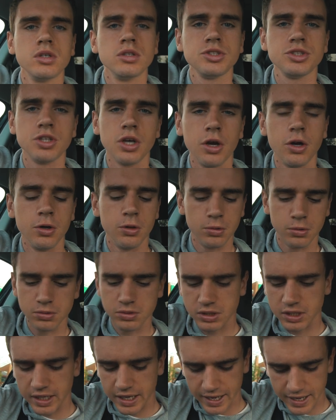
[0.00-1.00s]
So
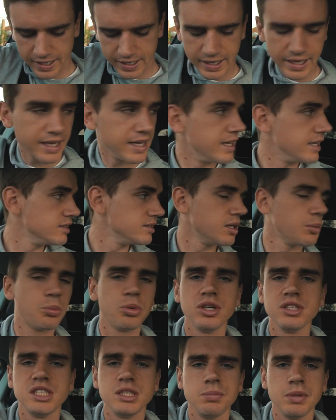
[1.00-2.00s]
today is a
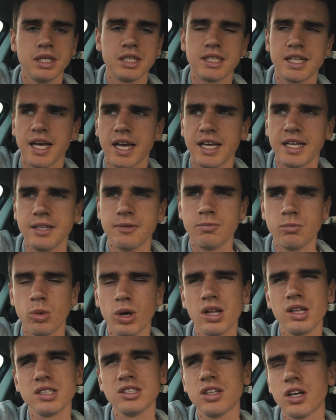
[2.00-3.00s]
pretty big day.
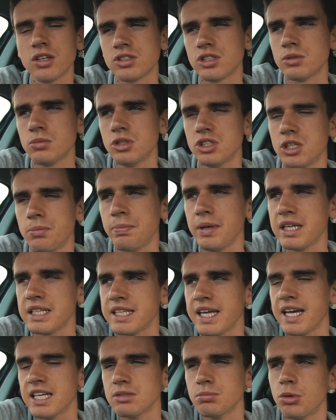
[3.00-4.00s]
Well, it's not so much a big
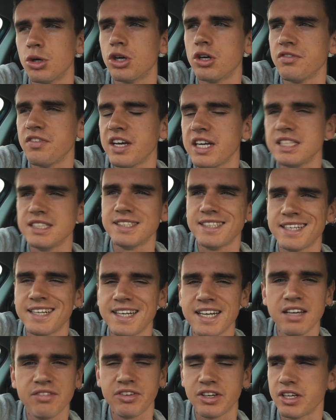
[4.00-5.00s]
day, it's more of a
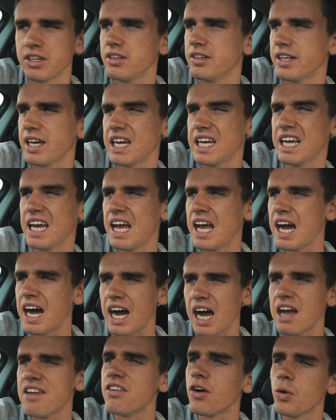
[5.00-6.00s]
significant day.
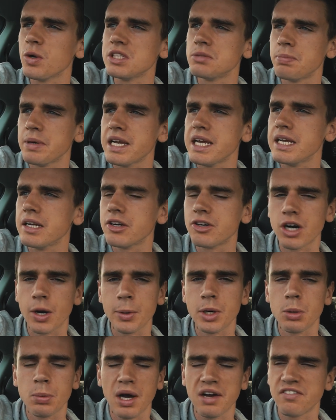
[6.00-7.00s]
I've always been,
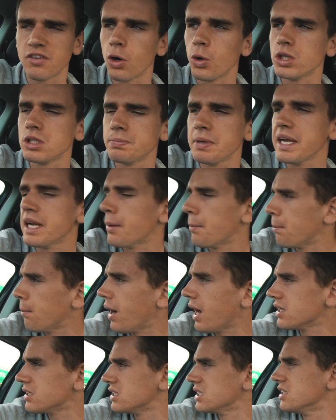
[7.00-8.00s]
growing up, I've always been a
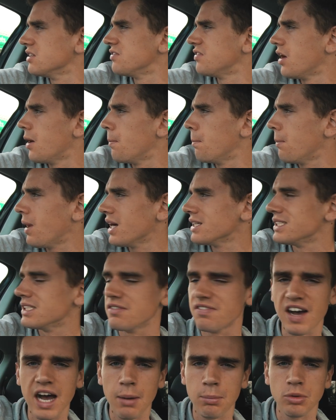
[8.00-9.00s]
massive, a
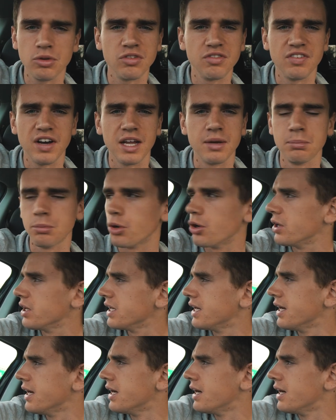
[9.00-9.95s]
massive Apple fanboy.